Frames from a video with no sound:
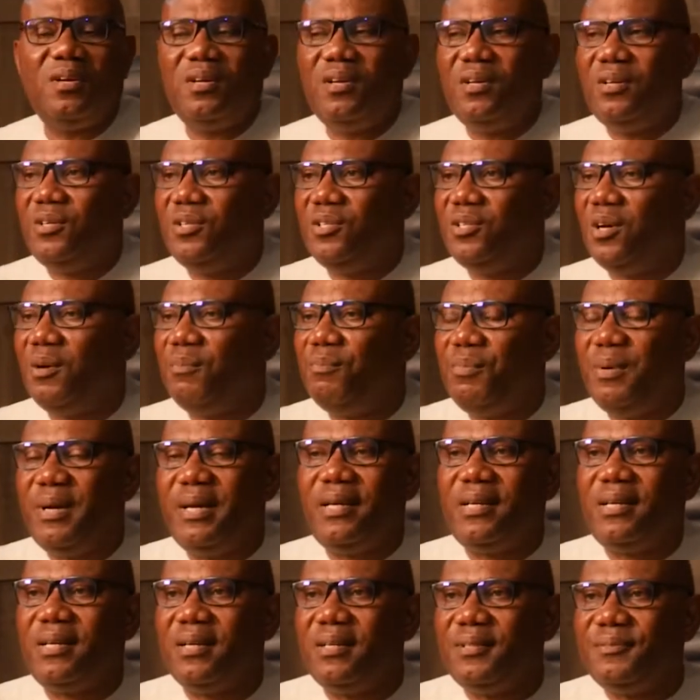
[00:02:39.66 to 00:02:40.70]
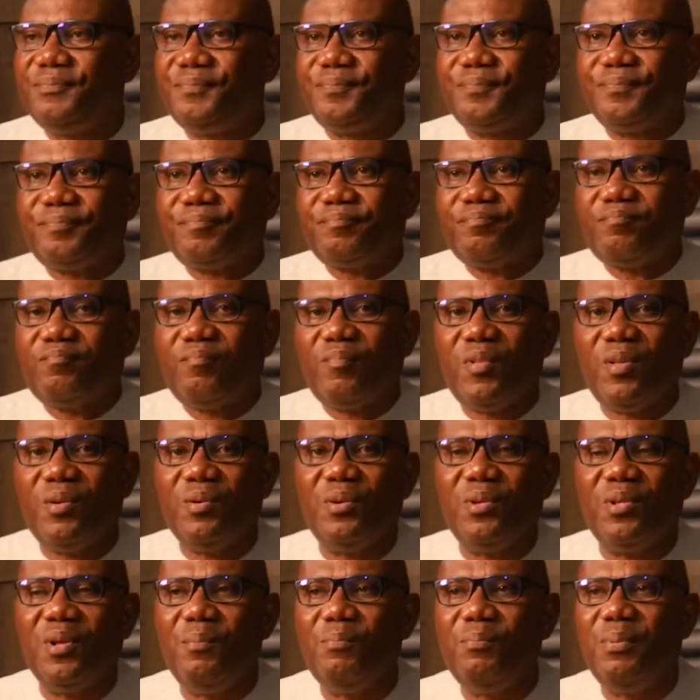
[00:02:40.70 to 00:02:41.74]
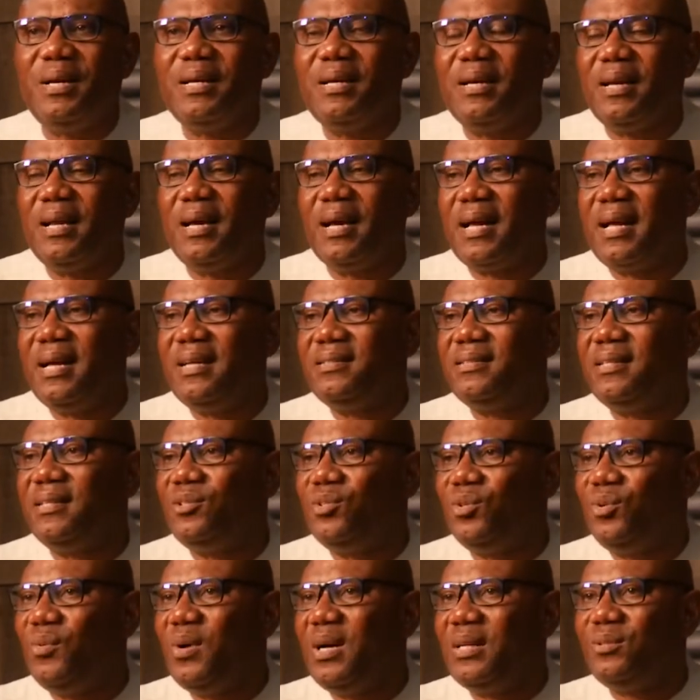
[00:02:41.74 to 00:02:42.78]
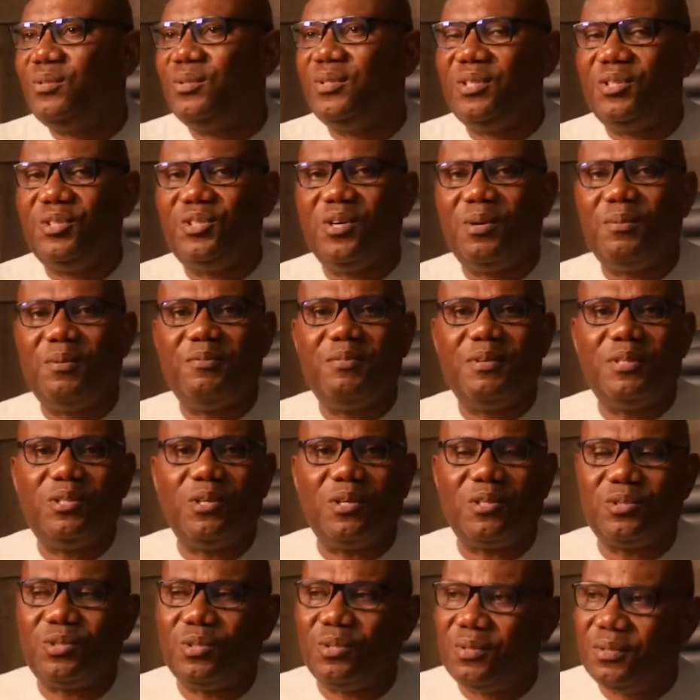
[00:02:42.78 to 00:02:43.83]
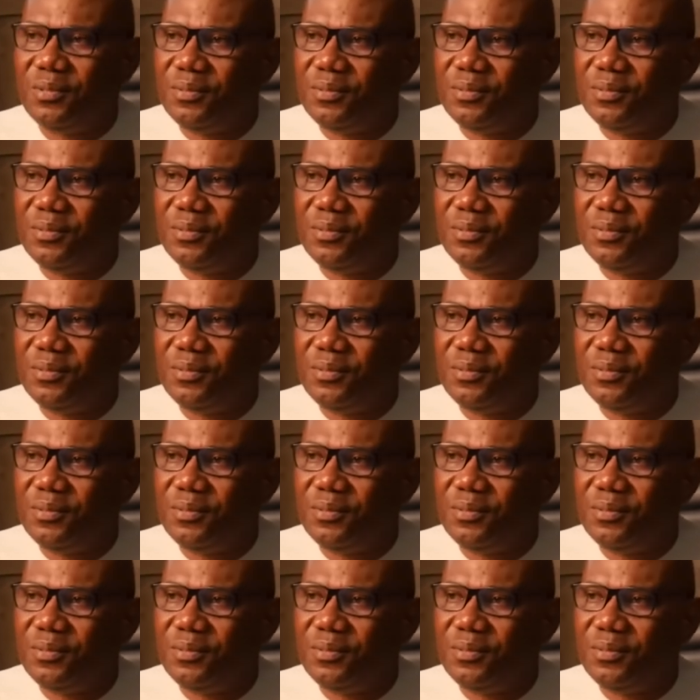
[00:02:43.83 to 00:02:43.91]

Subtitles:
You don't bring an accountant to go and do the job of a doctor.